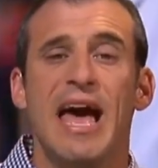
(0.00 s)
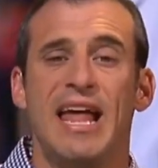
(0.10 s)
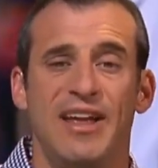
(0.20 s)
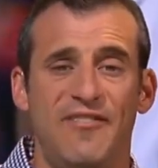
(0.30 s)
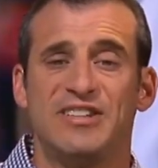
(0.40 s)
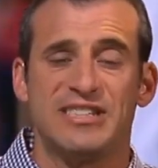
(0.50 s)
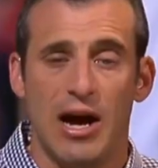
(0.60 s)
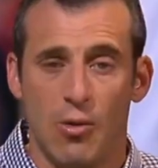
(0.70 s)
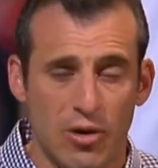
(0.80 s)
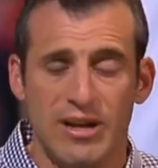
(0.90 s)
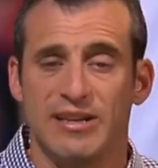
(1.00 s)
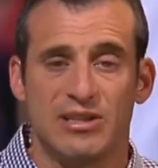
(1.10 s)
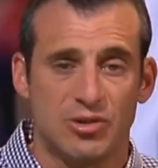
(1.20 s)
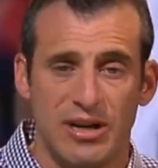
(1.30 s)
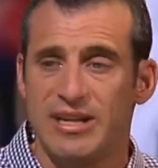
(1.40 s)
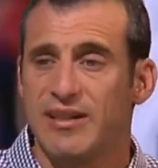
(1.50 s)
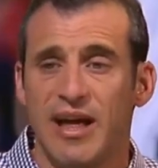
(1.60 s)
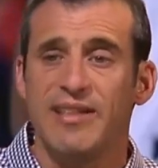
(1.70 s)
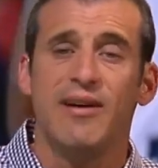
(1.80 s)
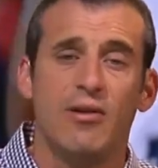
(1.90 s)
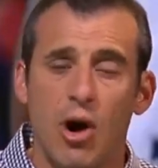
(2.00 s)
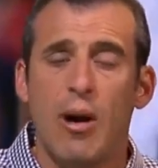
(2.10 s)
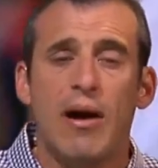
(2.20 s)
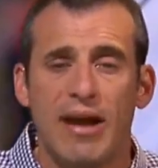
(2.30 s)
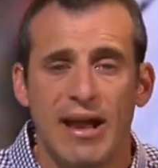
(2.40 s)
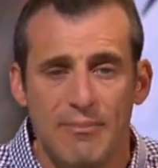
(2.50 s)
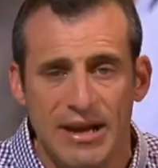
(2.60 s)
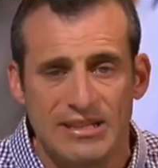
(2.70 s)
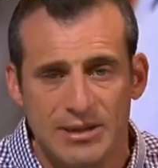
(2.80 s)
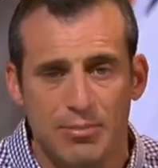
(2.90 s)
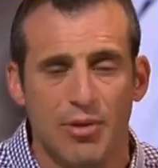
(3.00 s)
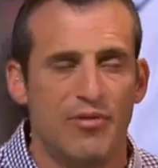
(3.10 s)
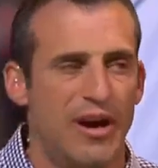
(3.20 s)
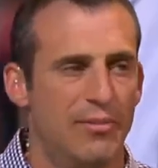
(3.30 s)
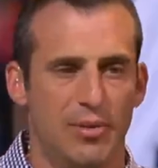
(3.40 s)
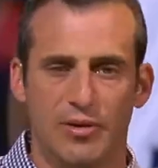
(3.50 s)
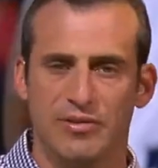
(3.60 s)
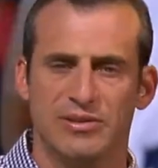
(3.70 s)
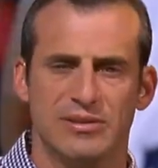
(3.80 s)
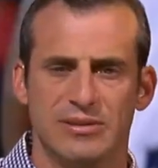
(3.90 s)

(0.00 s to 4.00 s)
And if it's not working at the trade deadline, they'll go out and make some profound moves.